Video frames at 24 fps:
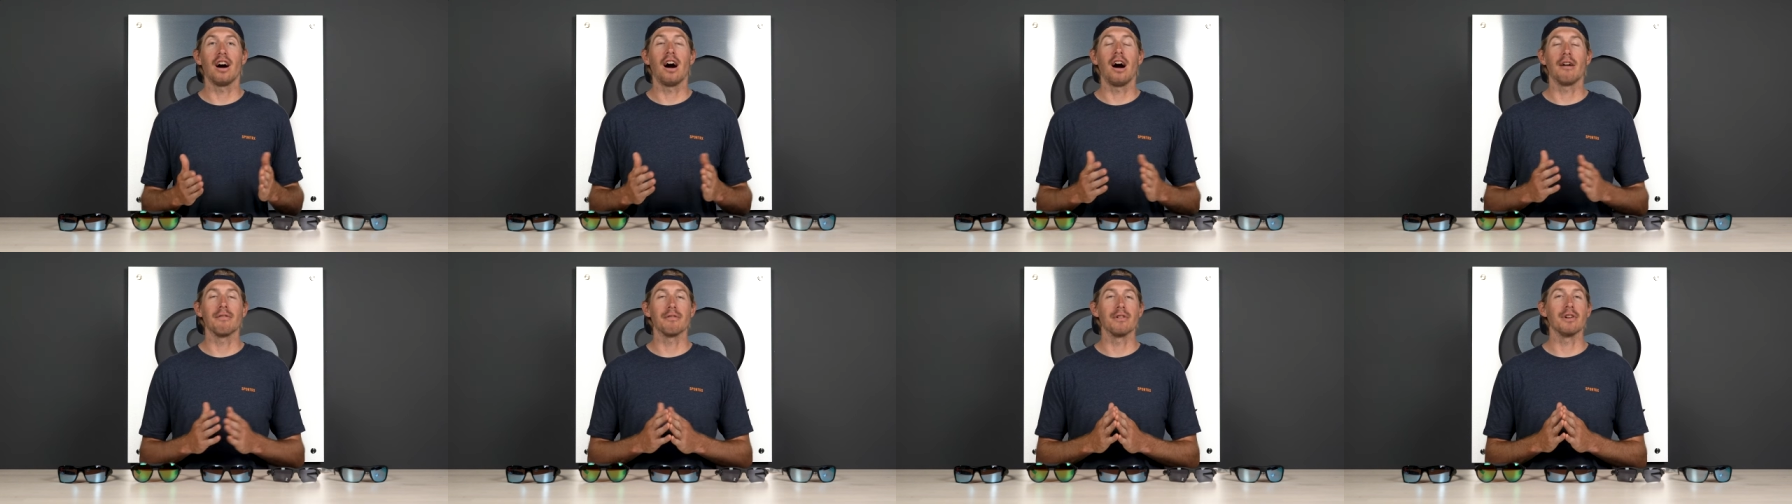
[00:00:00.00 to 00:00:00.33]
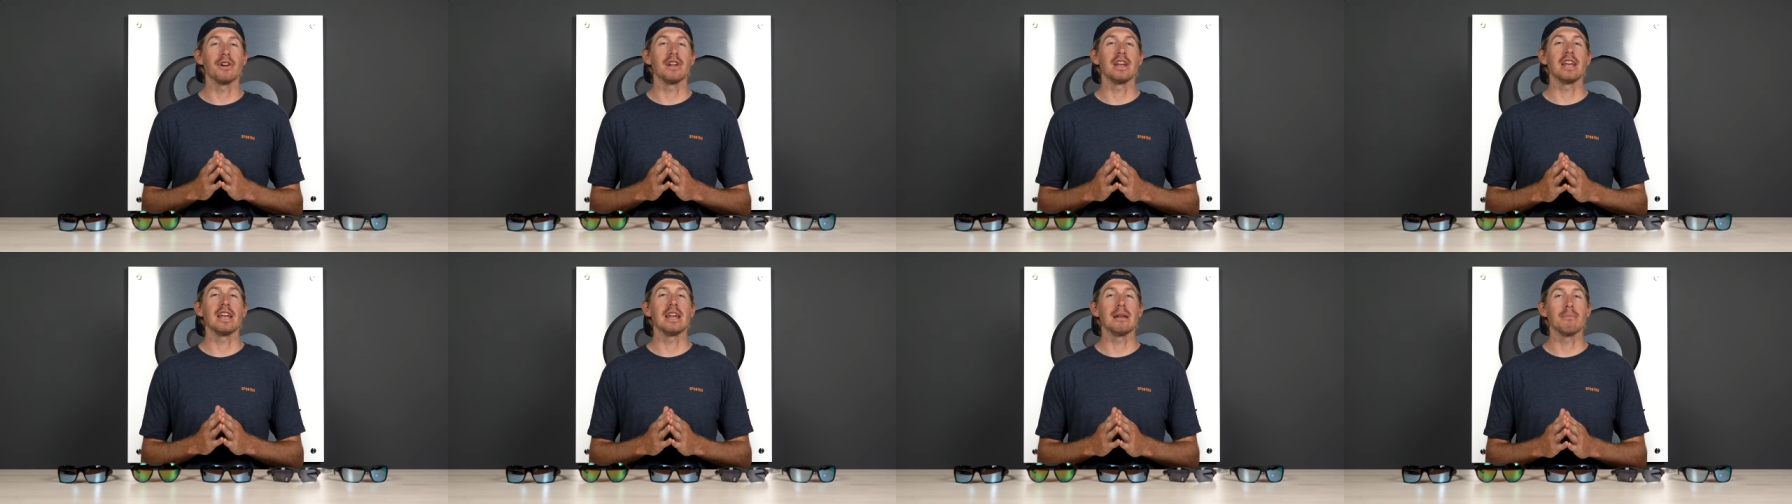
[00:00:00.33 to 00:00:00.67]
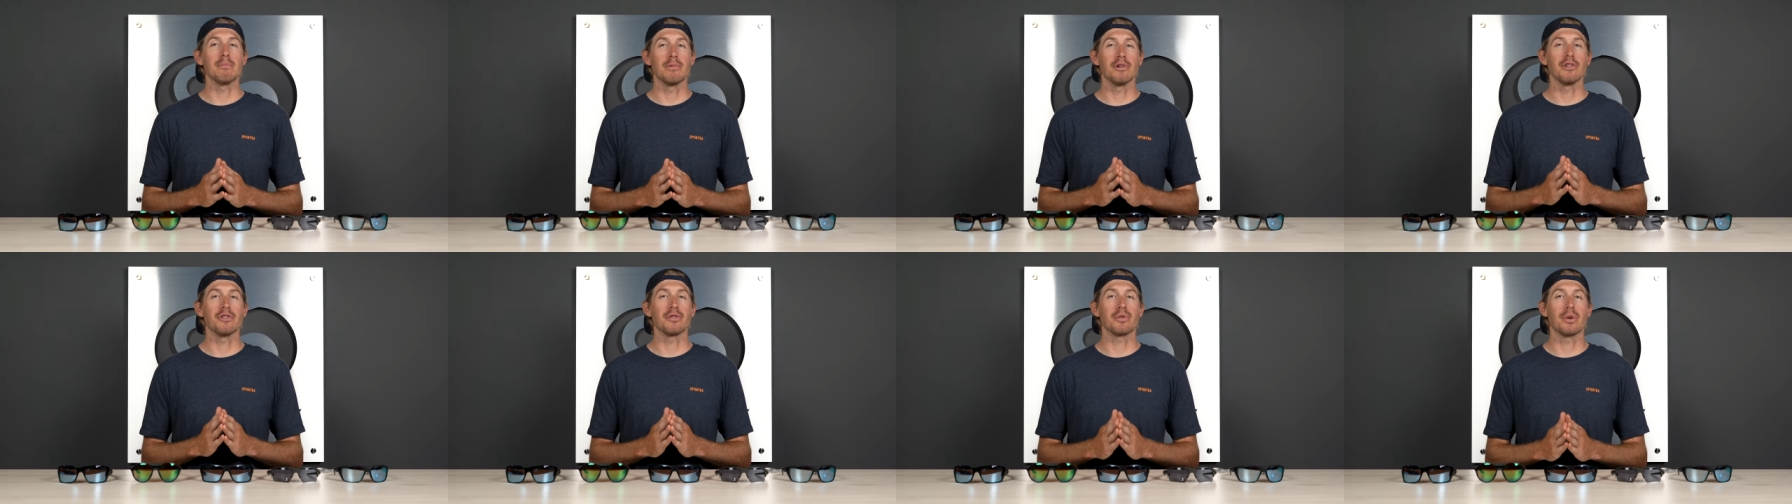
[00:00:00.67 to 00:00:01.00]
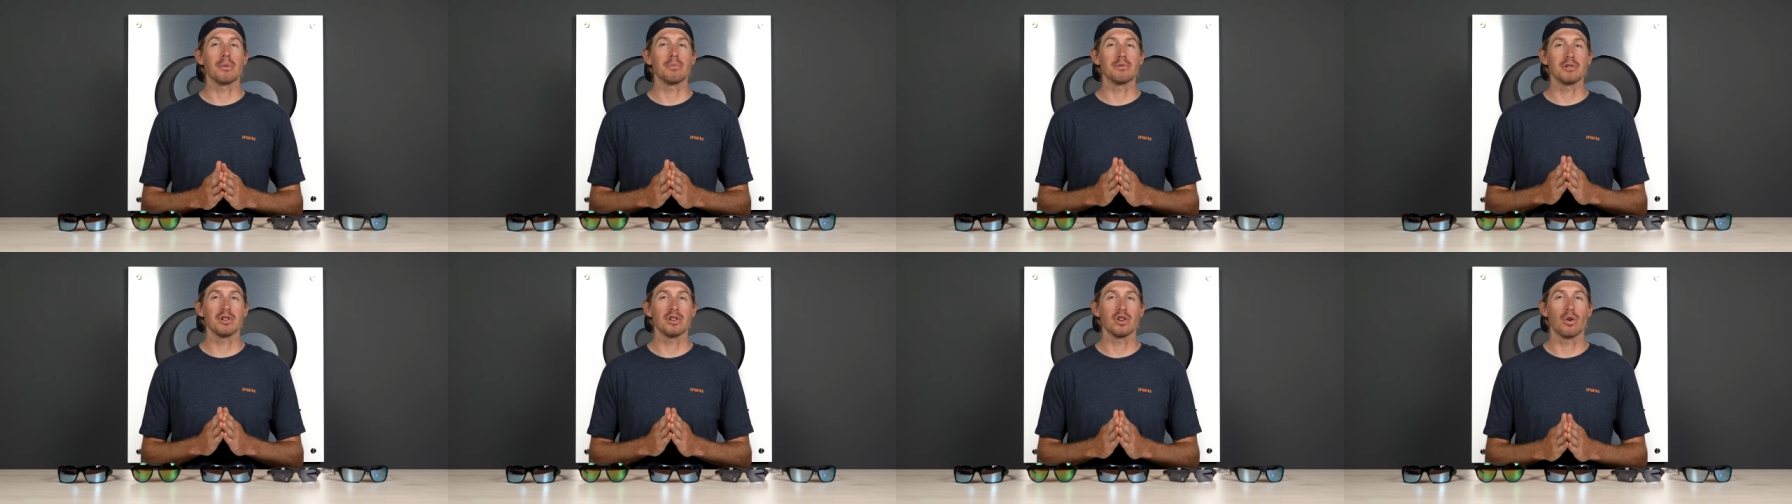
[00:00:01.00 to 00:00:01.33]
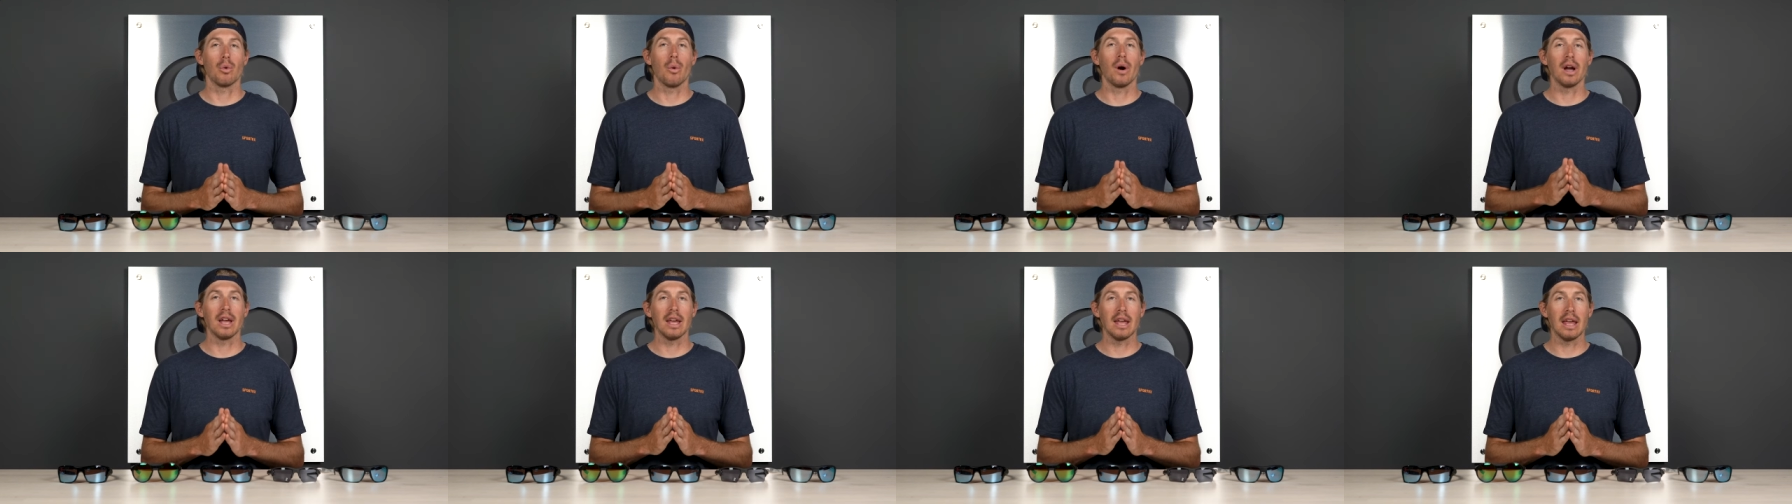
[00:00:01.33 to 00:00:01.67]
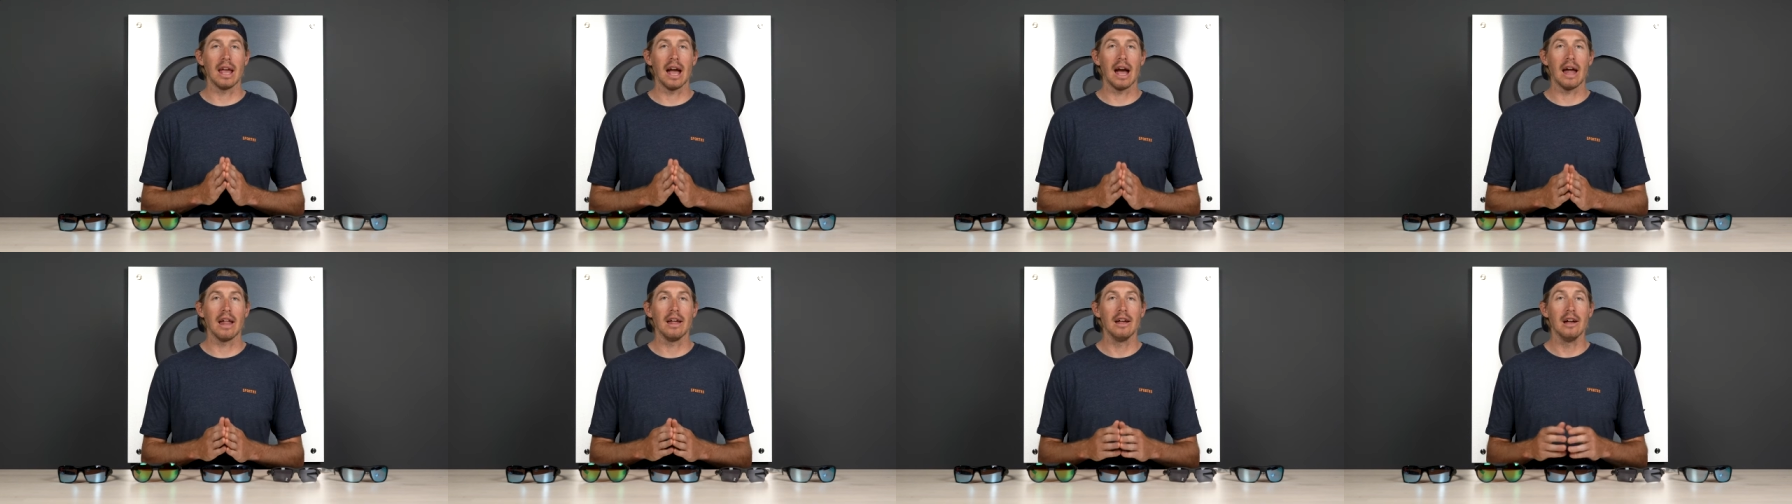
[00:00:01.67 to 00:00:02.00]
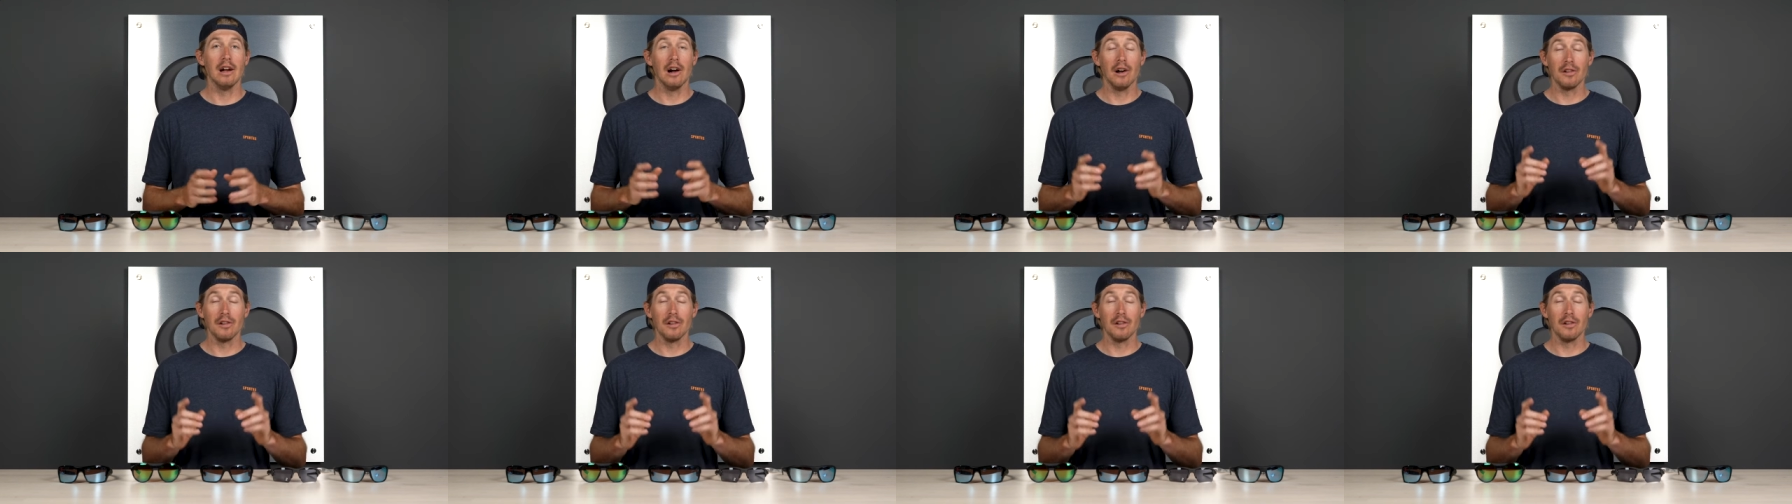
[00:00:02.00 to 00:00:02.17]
offered in prescription quite yet.